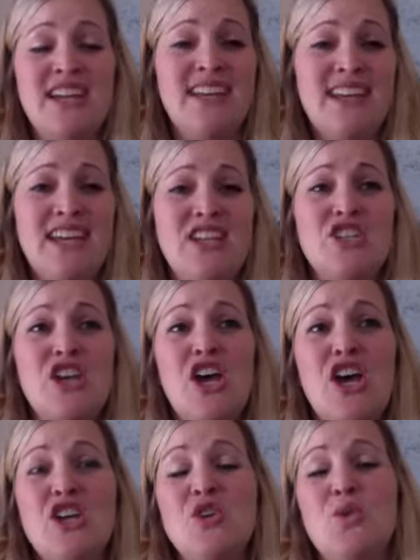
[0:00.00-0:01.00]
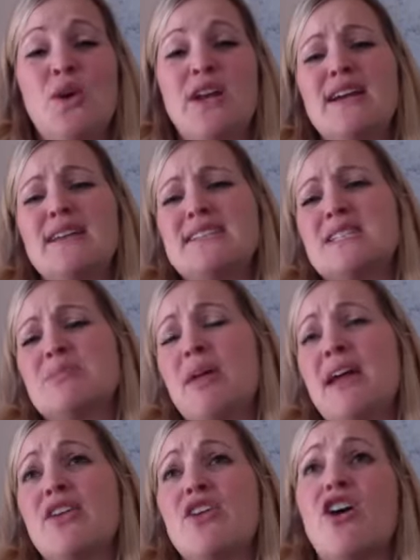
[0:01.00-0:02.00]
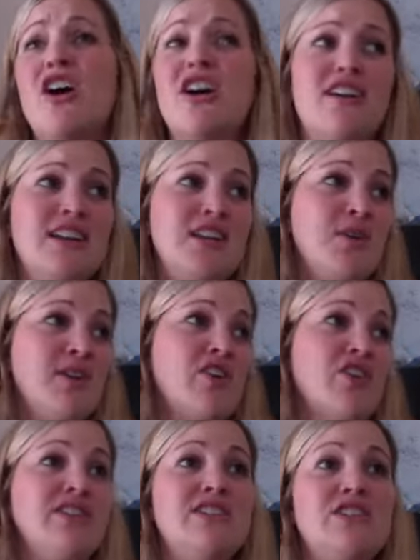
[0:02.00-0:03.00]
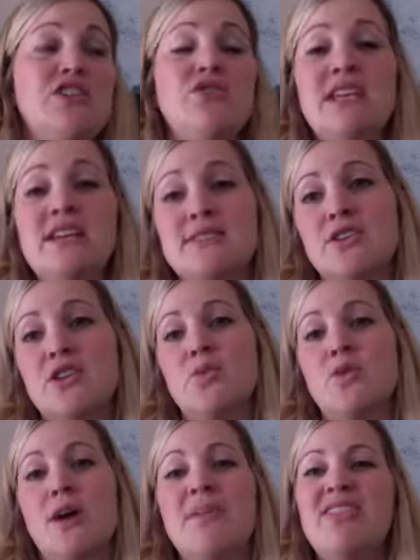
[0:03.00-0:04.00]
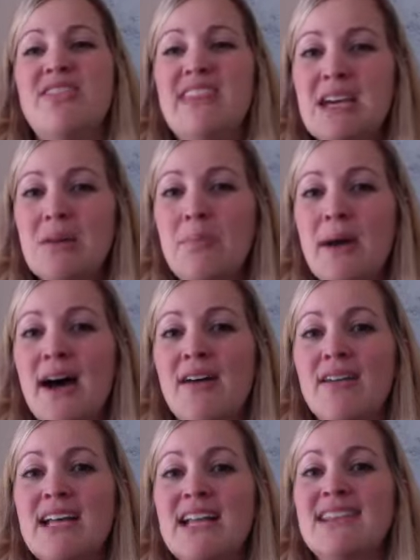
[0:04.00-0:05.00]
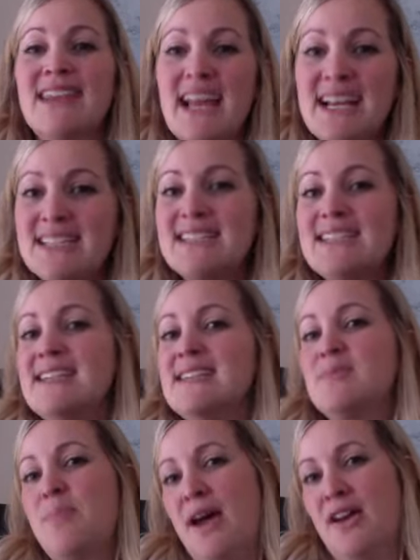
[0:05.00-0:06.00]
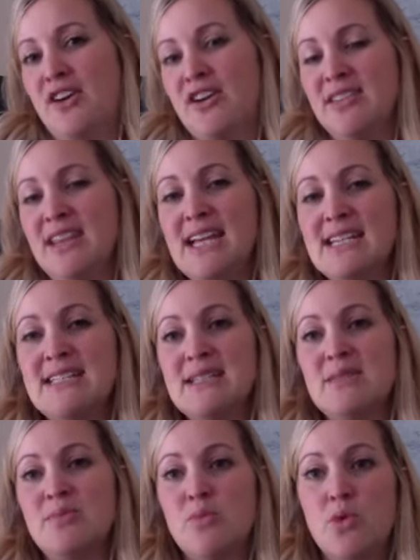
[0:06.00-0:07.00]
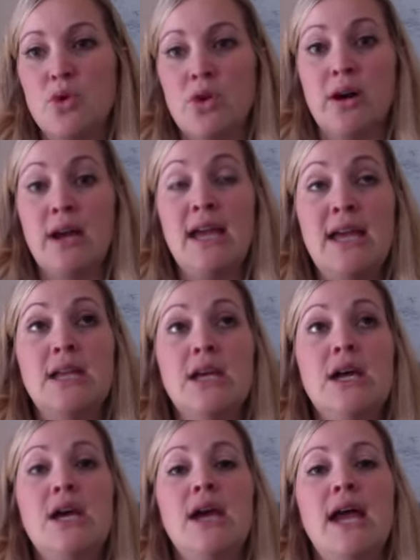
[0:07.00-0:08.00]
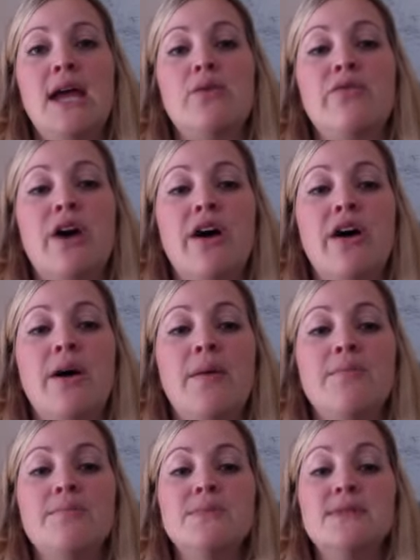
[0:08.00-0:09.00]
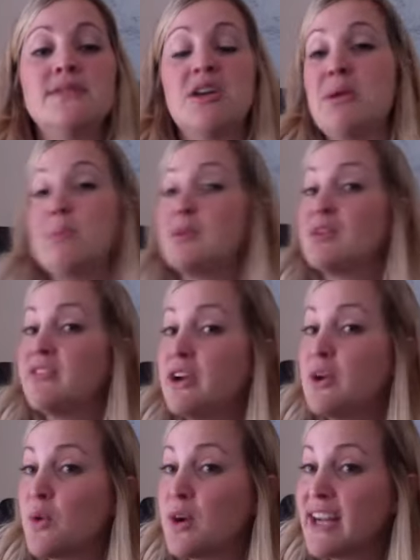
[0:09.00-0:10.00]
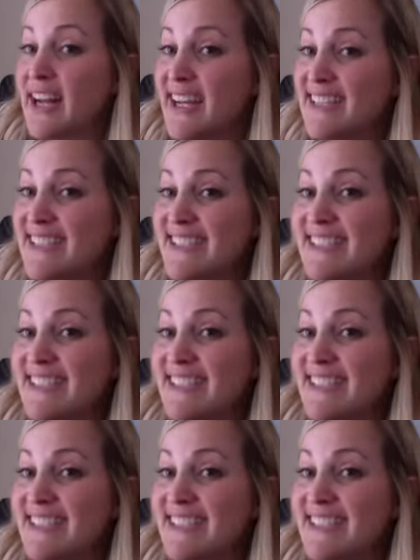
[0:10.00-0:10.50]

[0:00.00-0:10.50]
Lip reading: kids, you want to display their art and you have all these cute things on the wall, but think about less is better, less is more. And some people are very organized